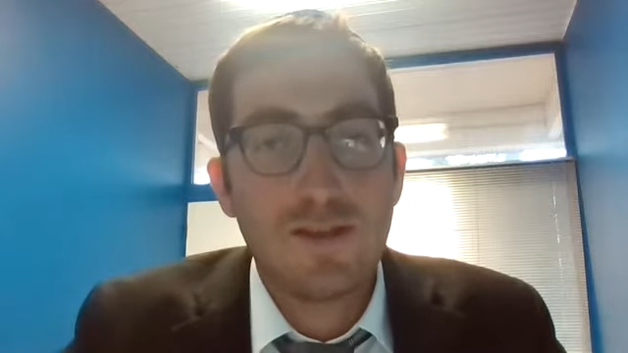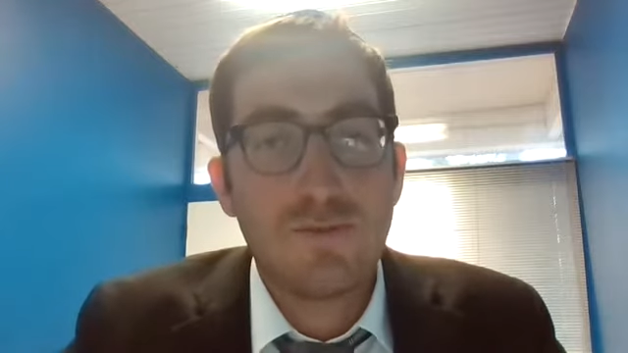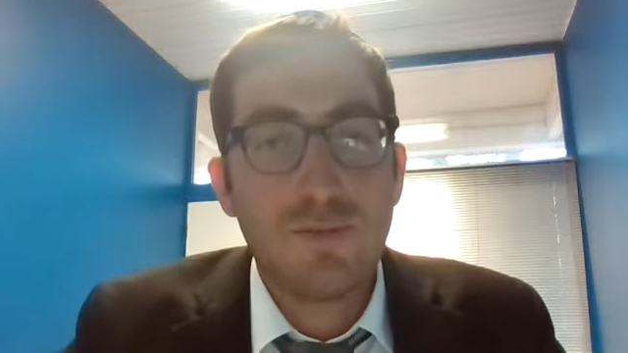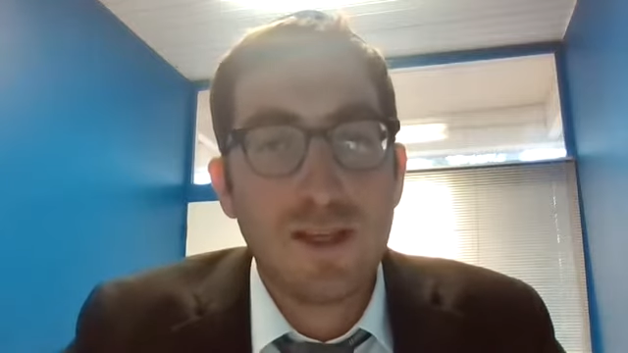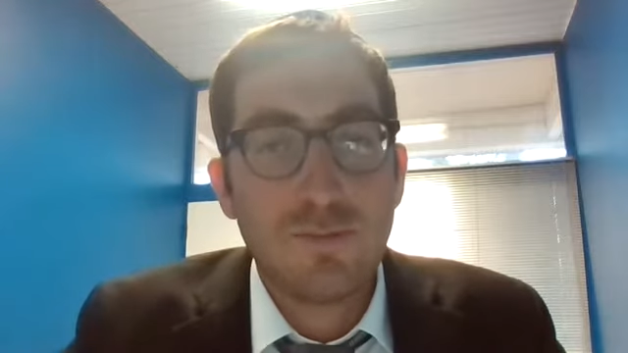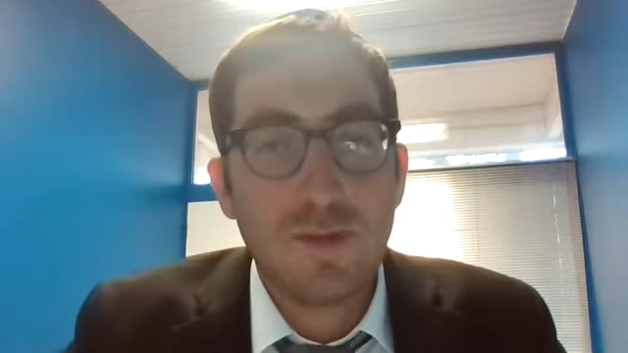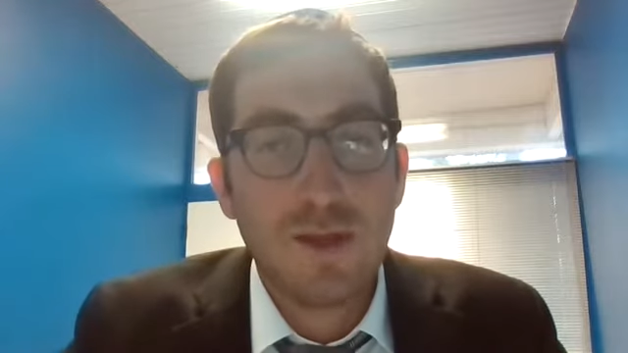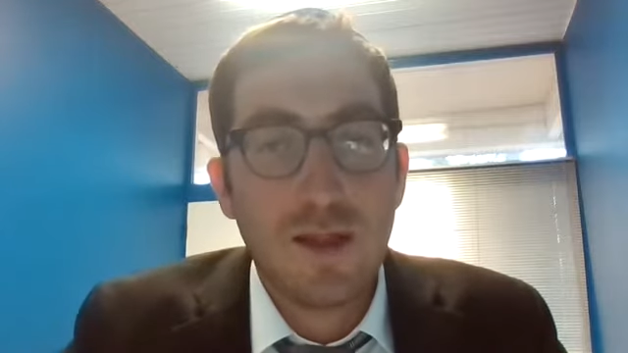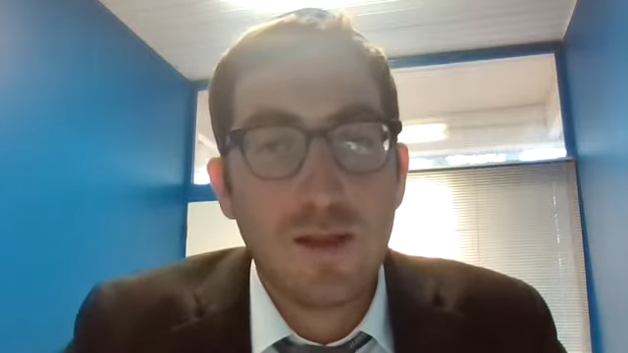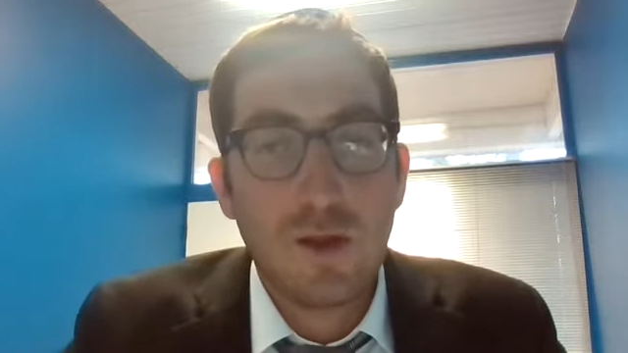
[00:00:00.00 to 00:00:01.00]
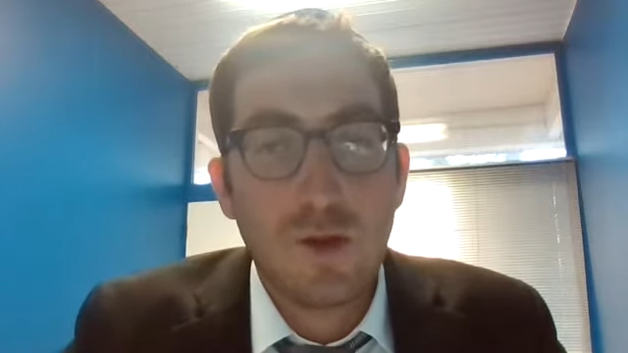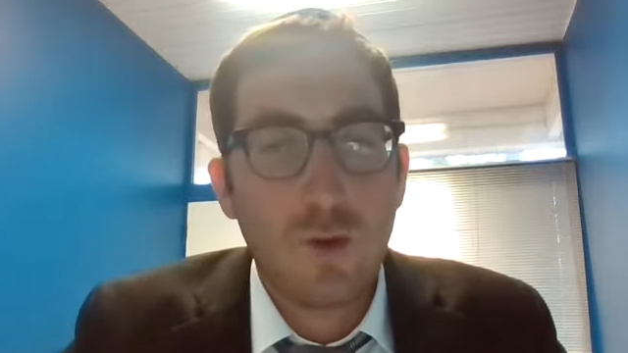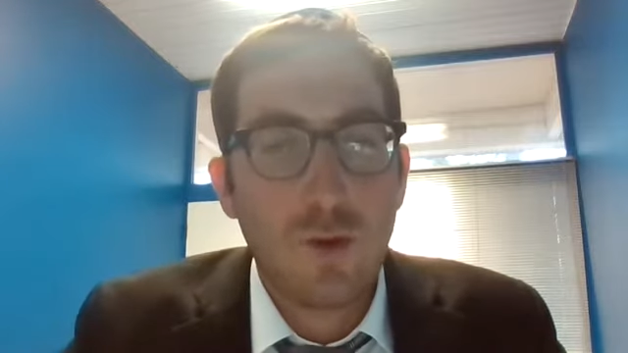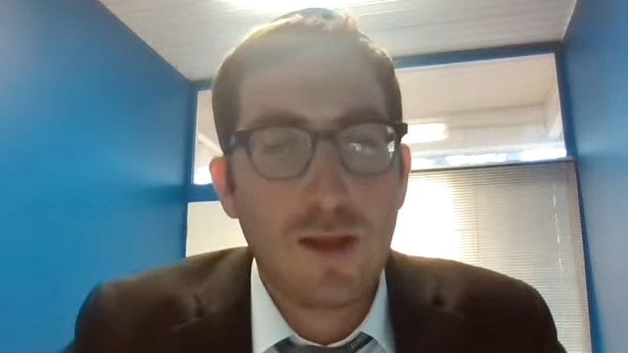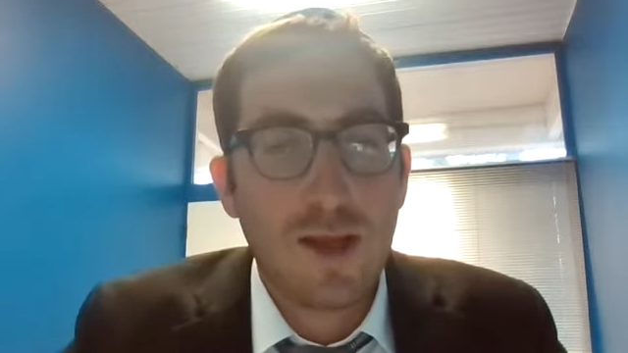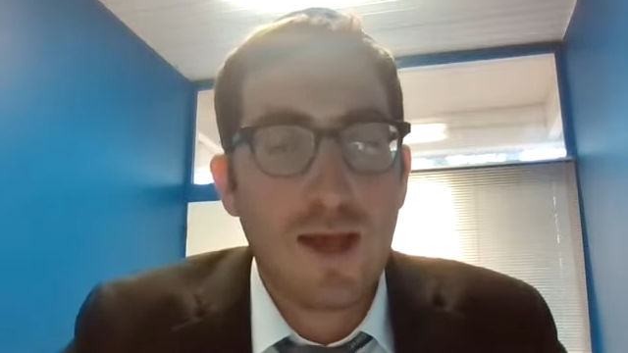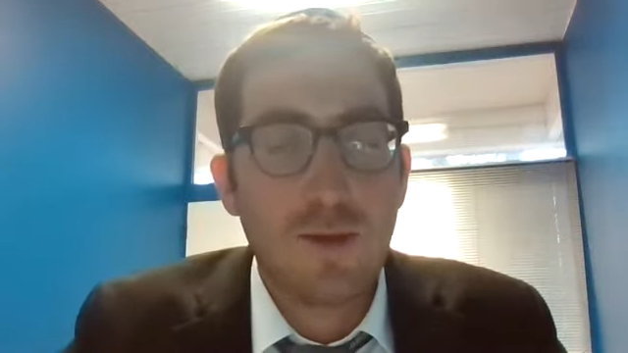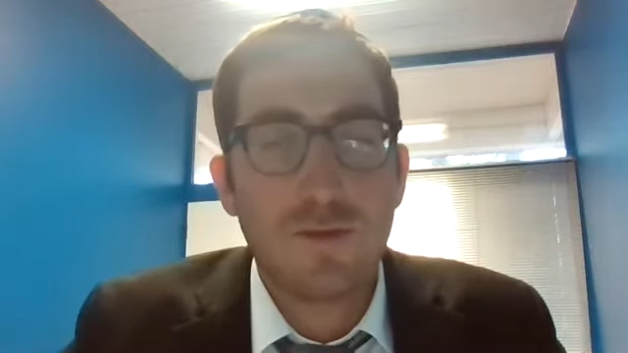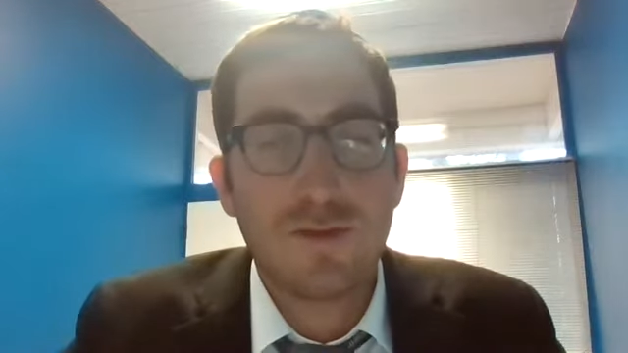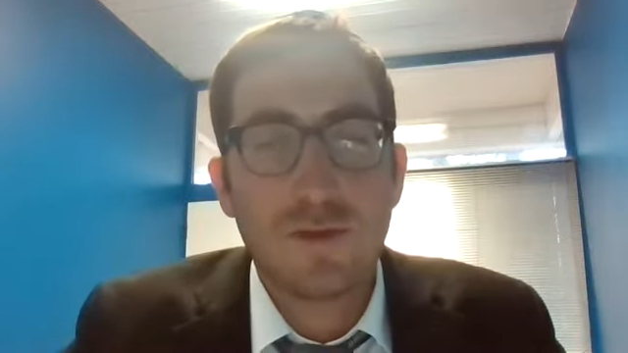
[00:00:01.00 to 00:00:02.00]
is Masbia Lechol
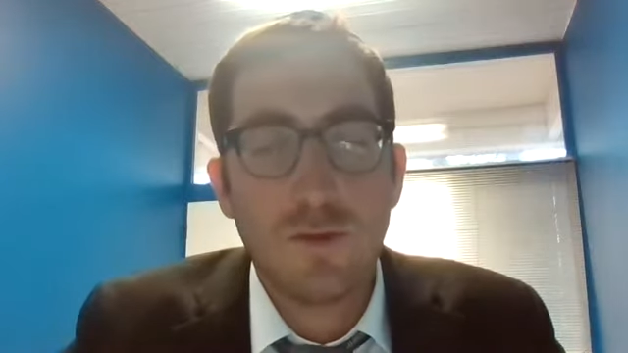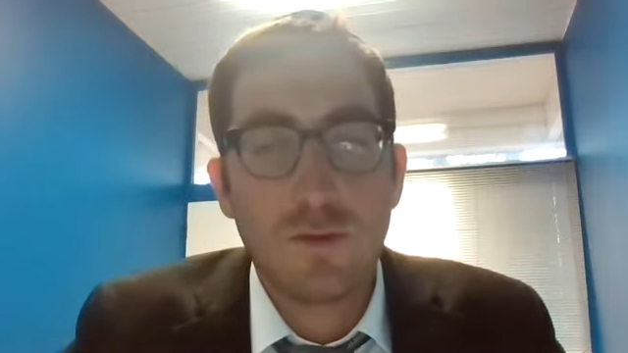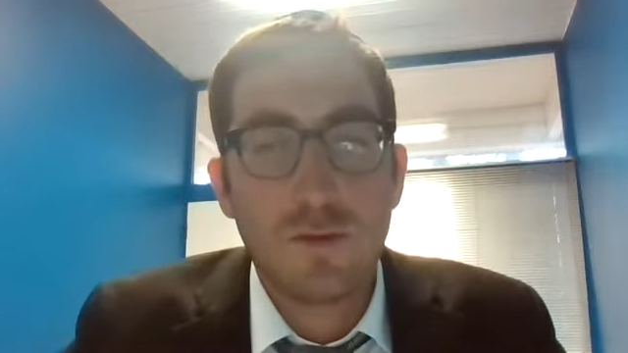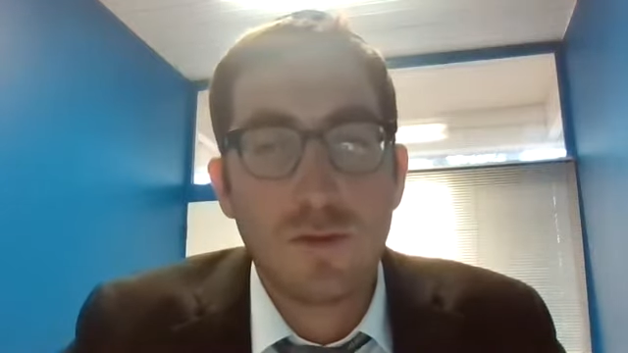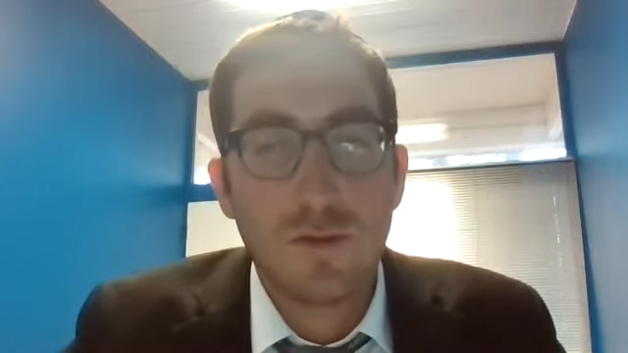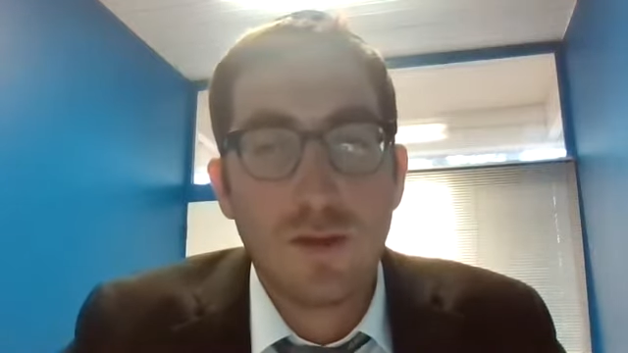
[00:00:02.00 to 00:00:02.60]
Chayratzon?